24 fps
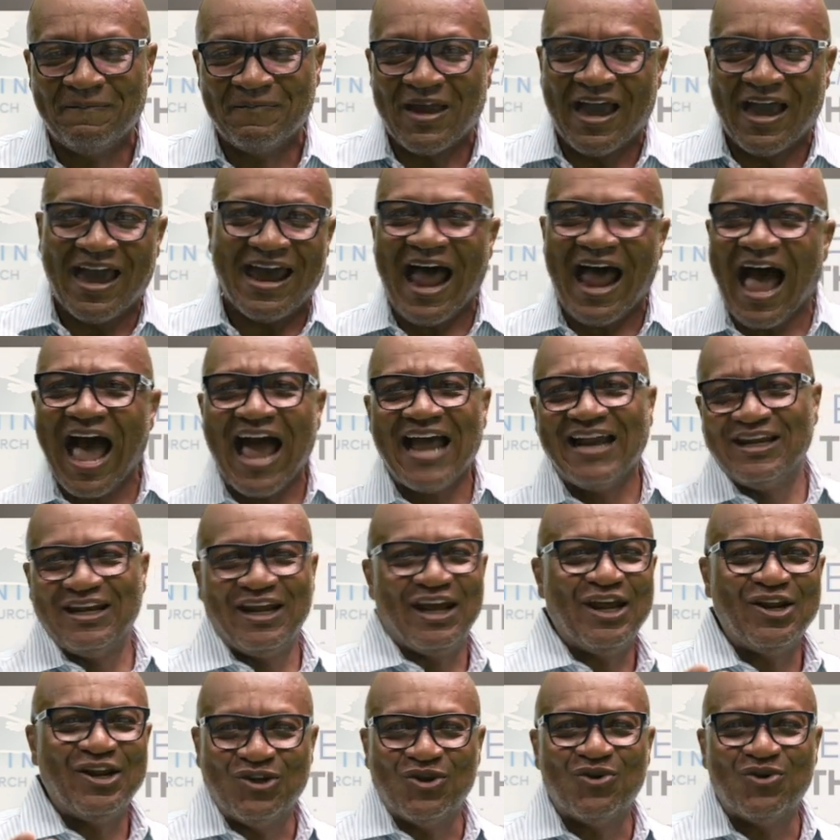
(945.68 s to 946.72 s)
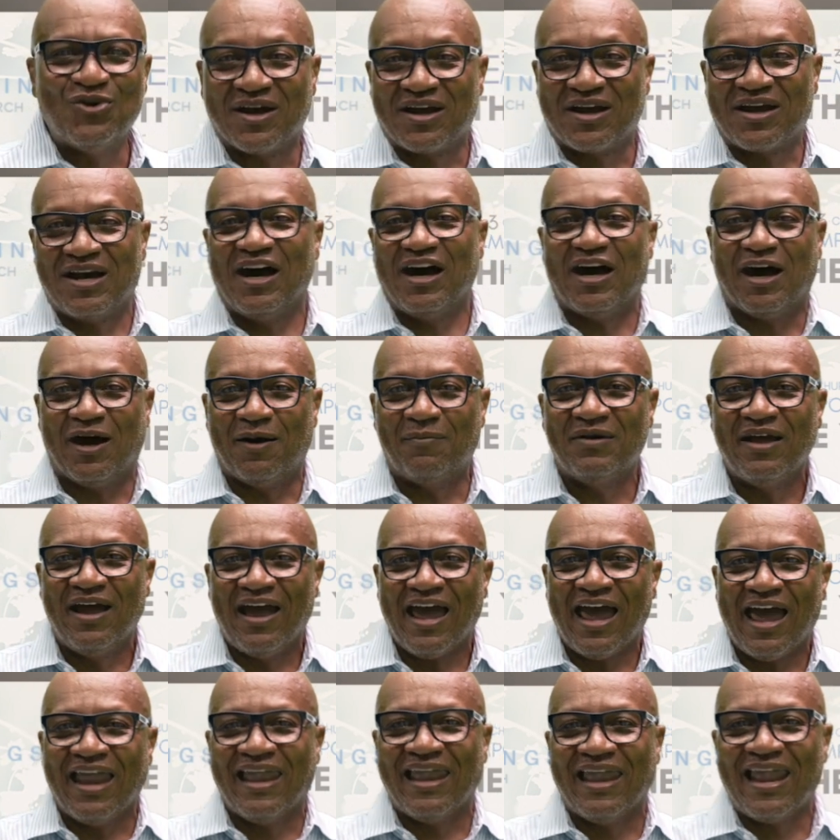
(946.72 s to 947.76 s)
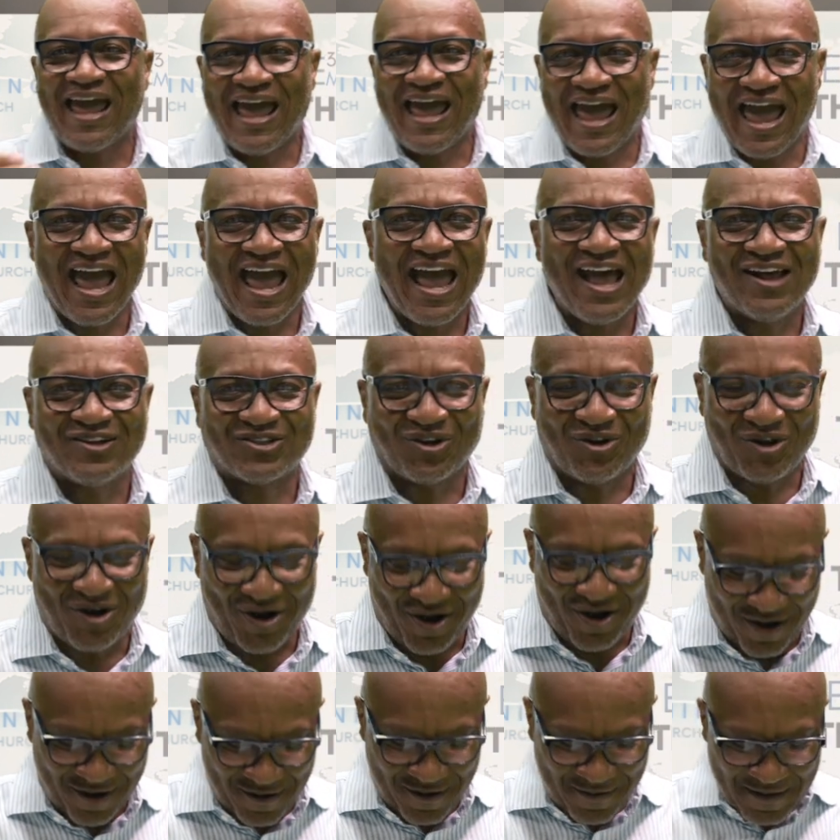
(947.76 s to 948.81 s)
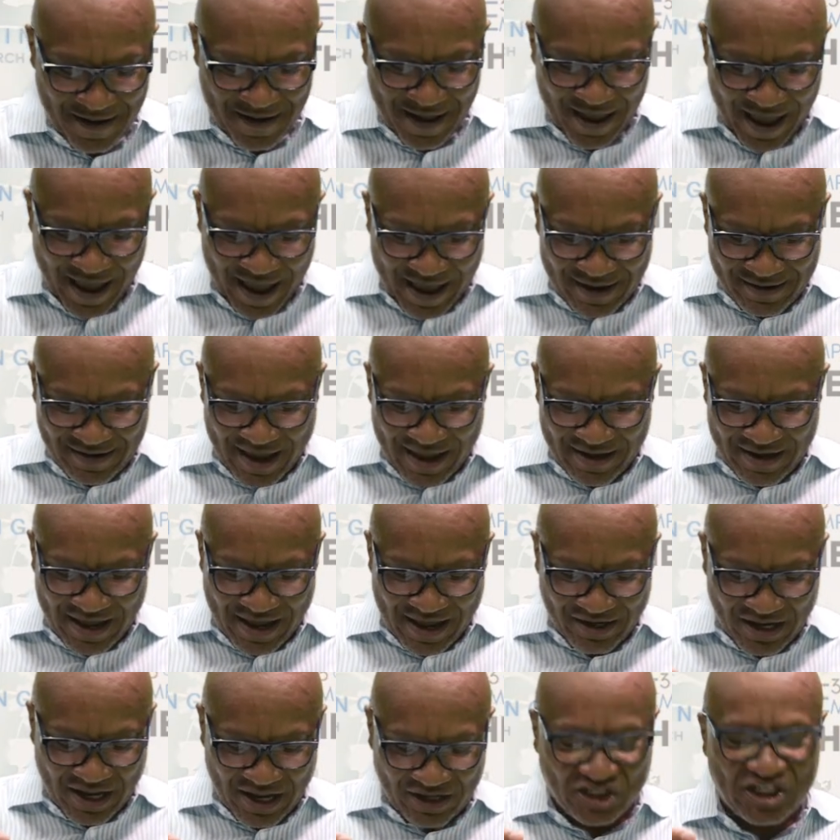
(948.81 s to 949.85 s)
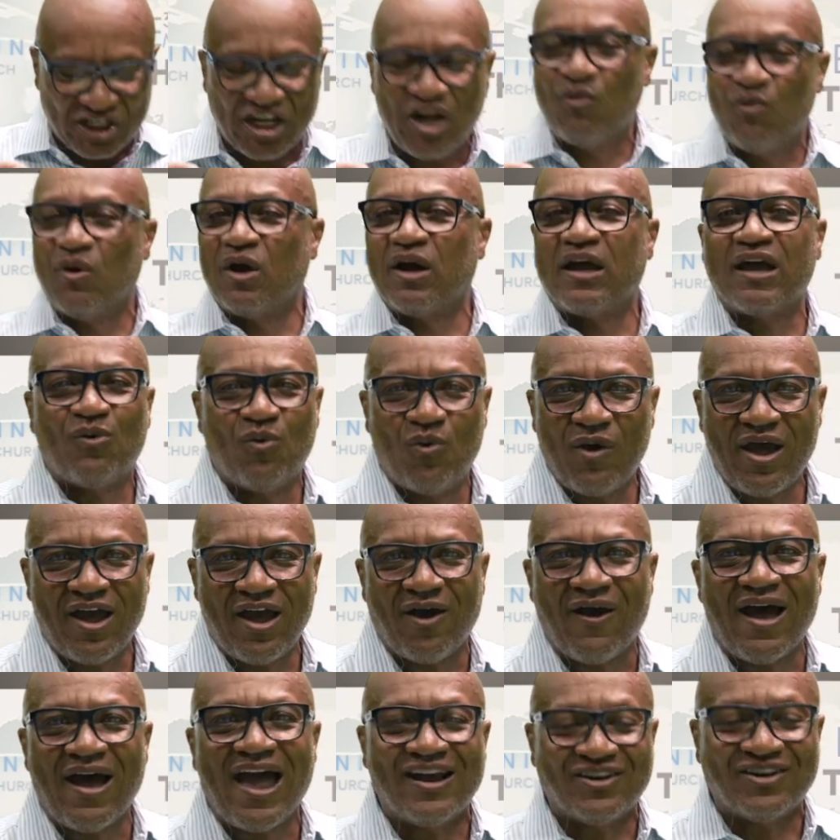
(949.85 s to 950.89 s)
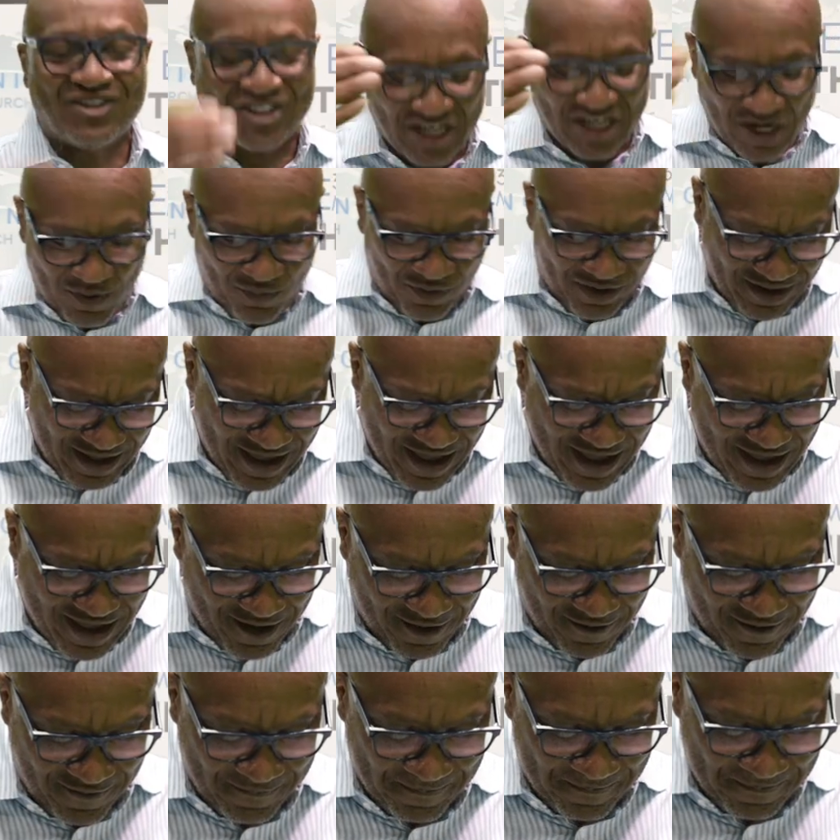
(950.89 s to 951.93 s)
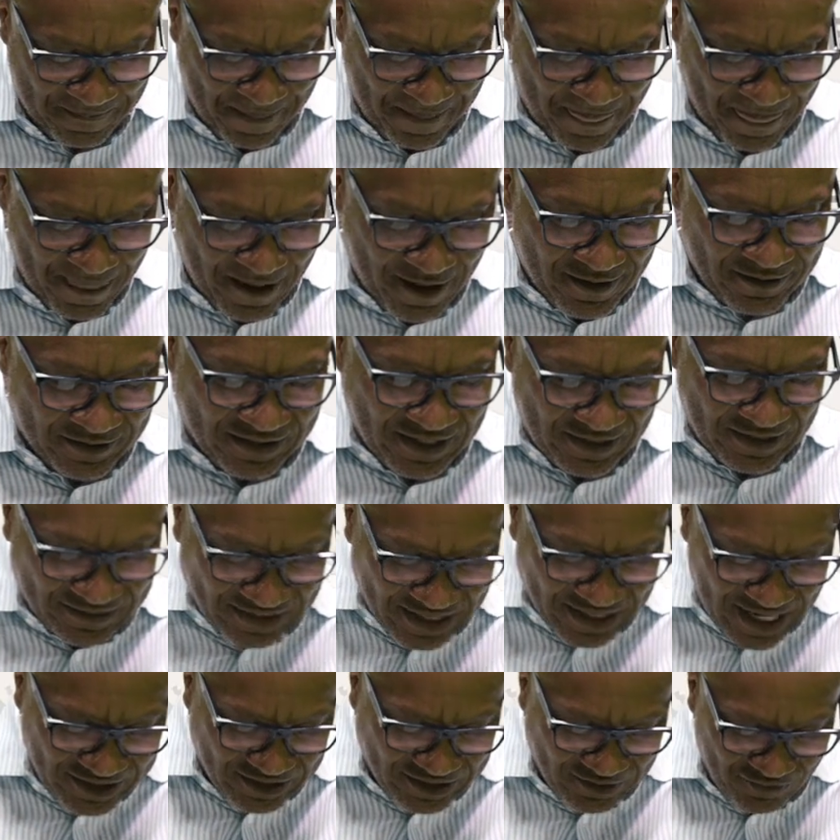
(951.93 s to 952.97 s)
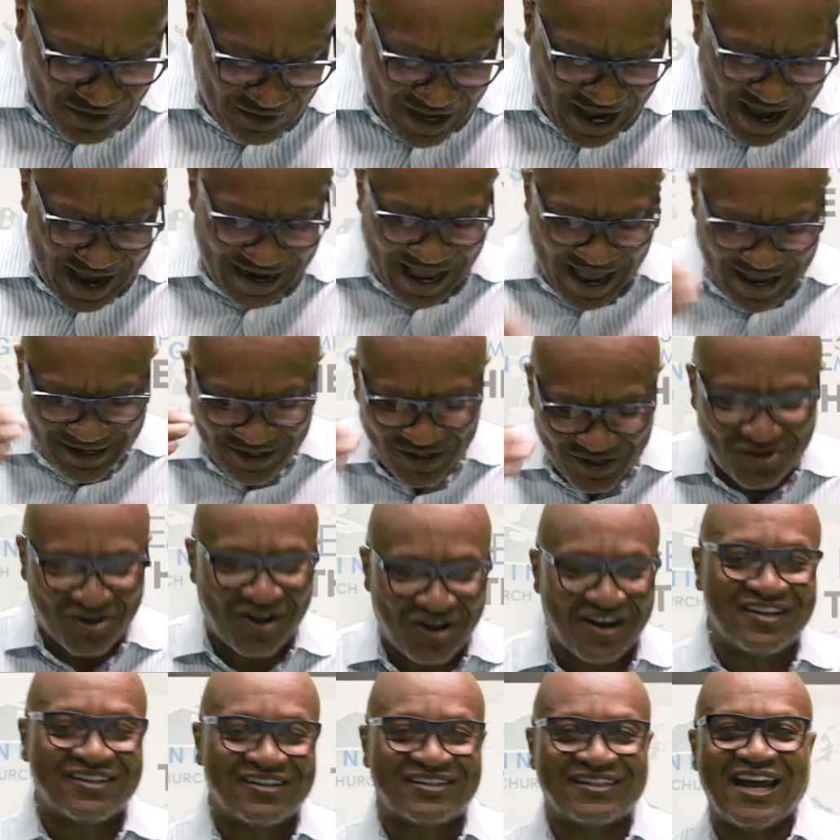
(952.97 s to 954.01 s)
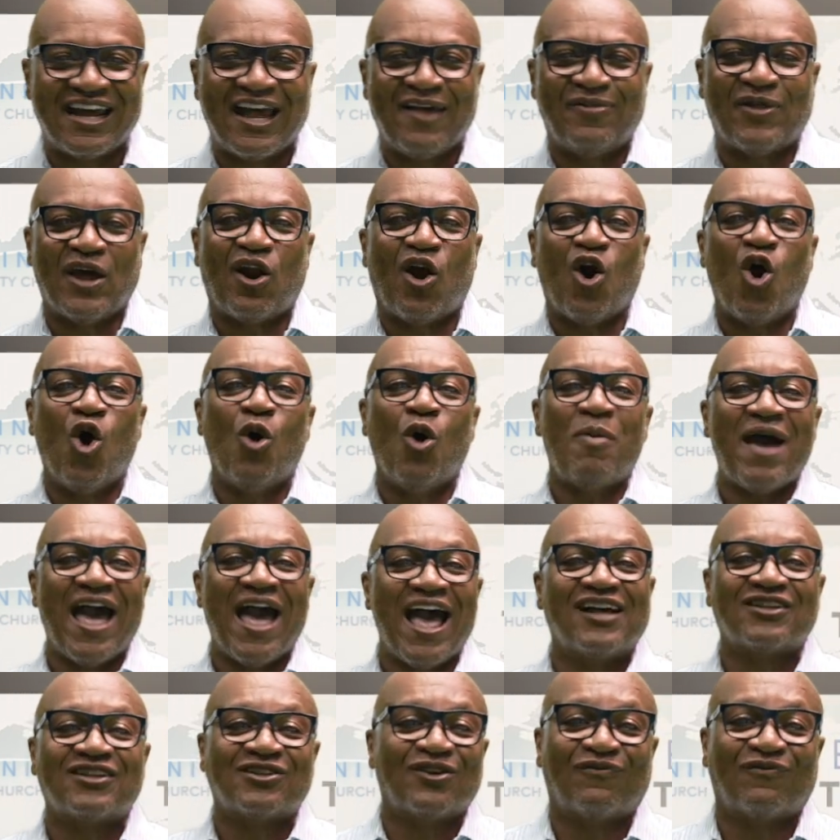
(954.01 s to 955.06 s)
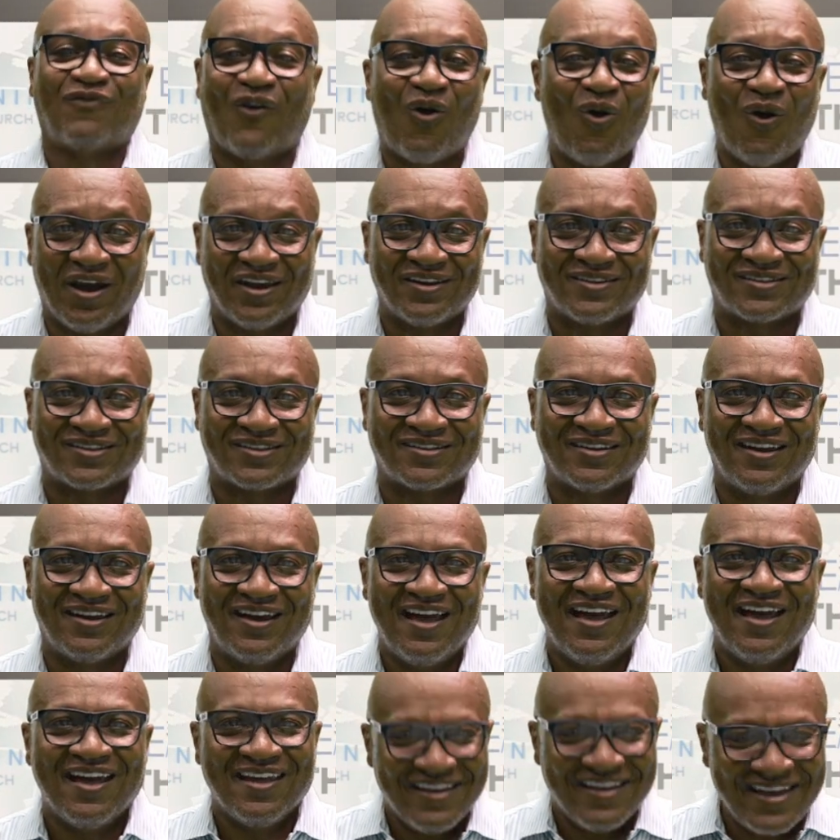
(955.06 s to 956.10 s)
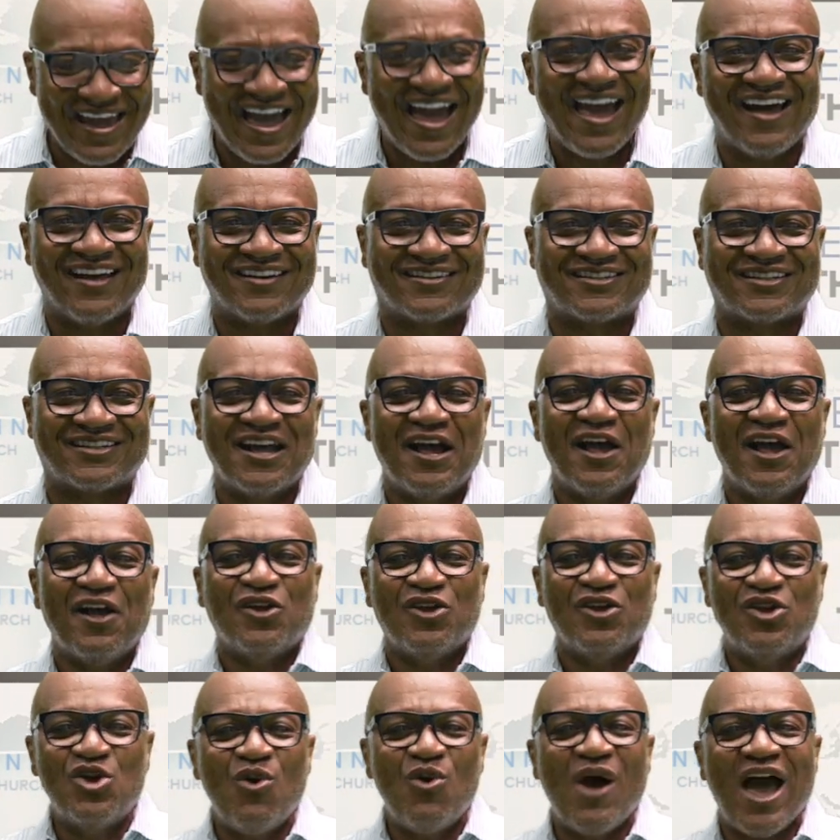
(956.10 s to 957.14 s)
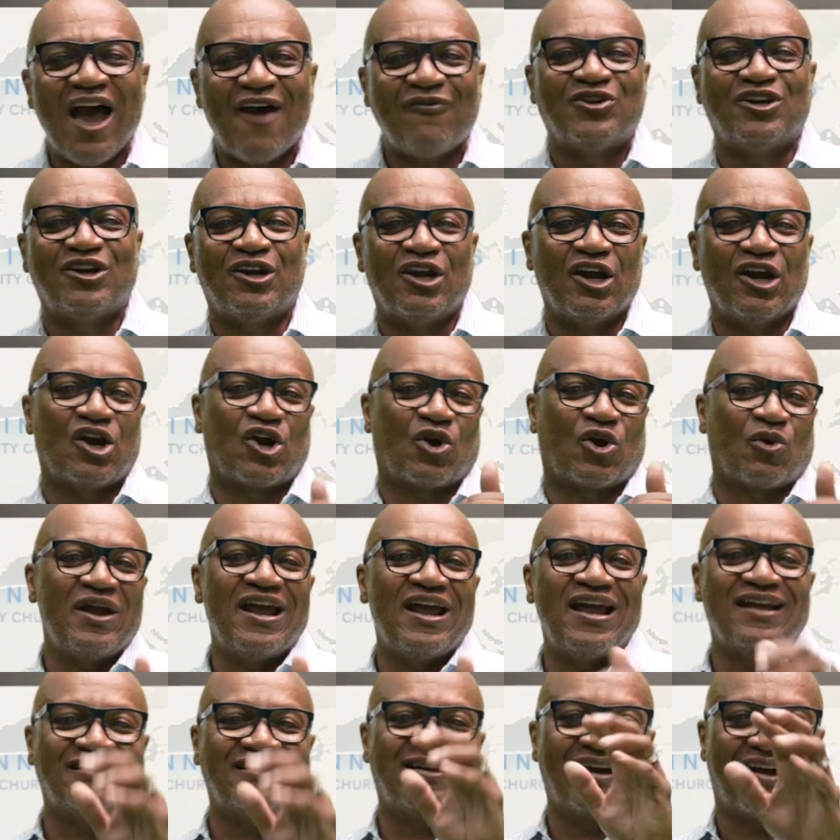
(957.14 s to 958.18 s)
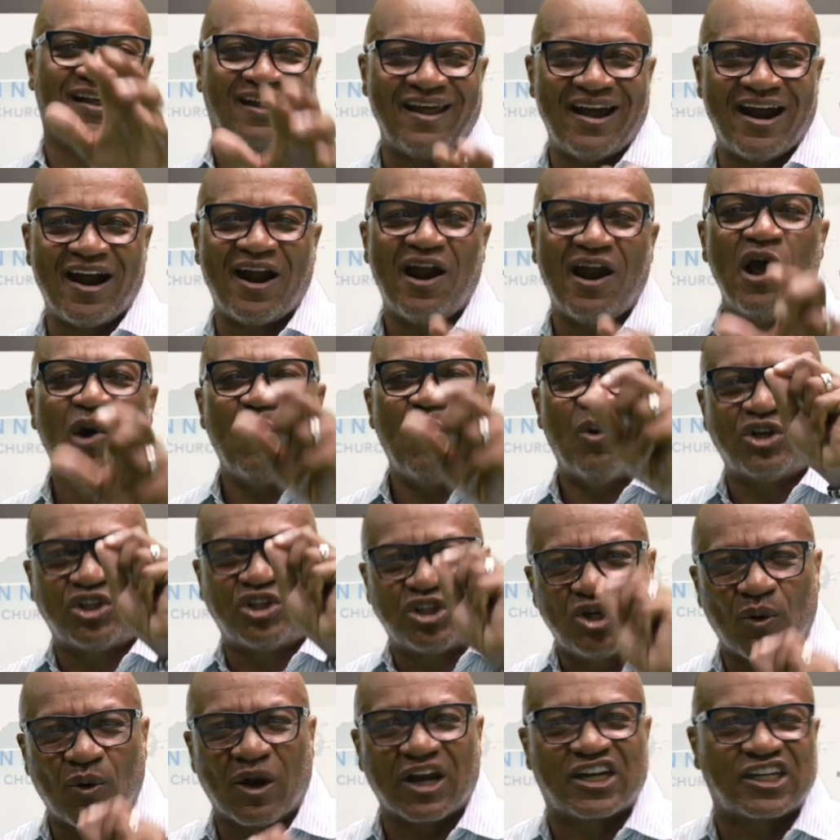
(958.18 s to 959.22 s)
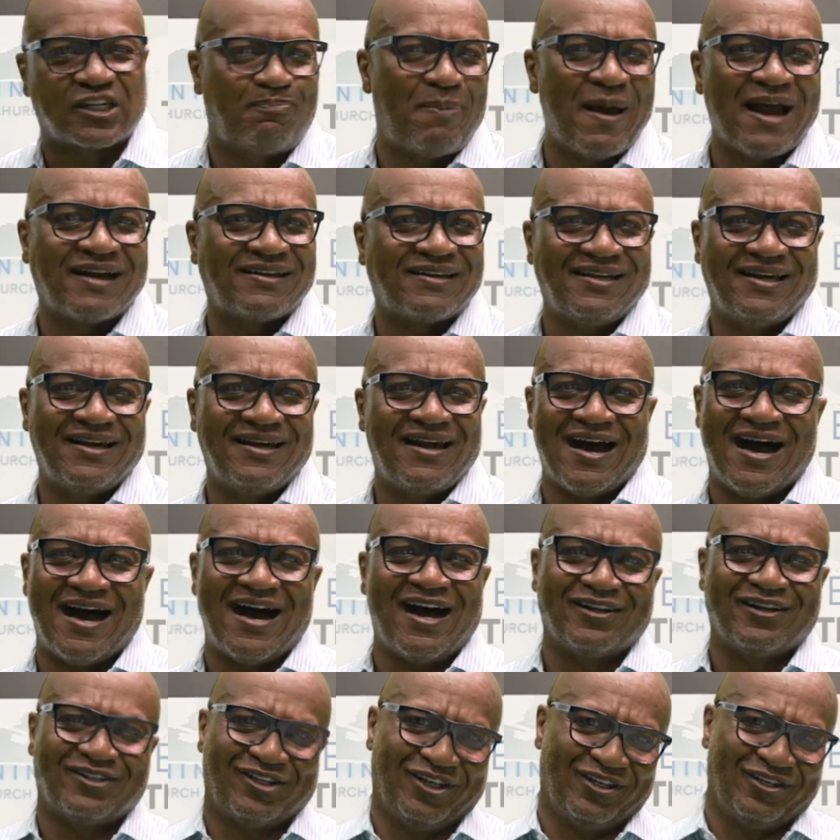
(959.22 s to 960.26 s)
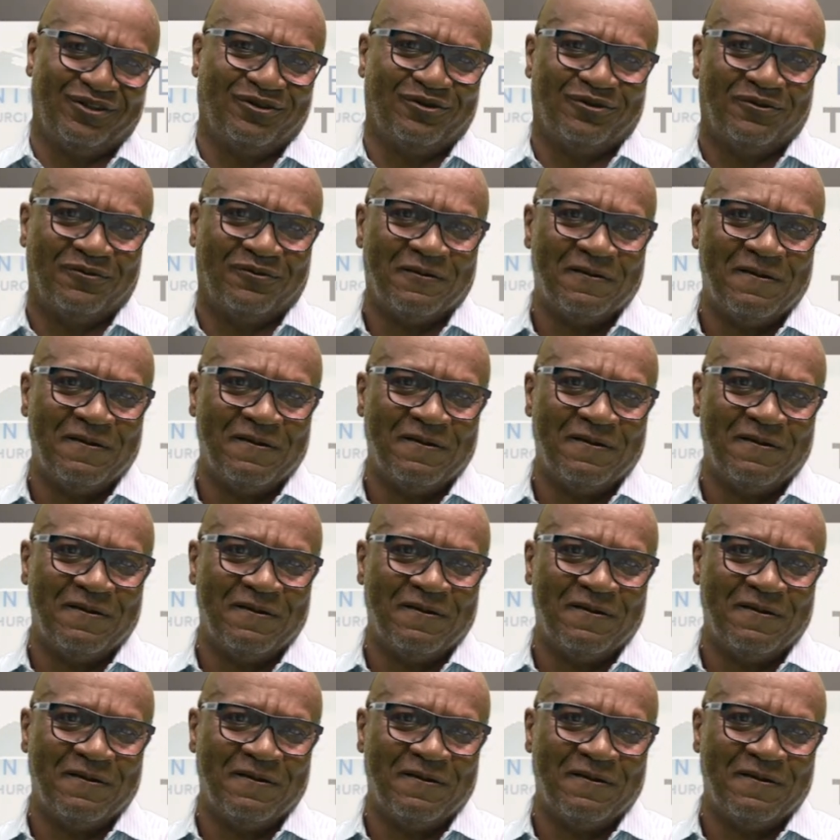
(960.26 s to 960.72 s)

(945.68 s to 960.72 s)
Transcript: and I need you to come and lay hands on her and she will get well and she will live. See, saints of God, I need you to understand that hope has a voice. Yes, you have to decree and declare what you're expecting God to do.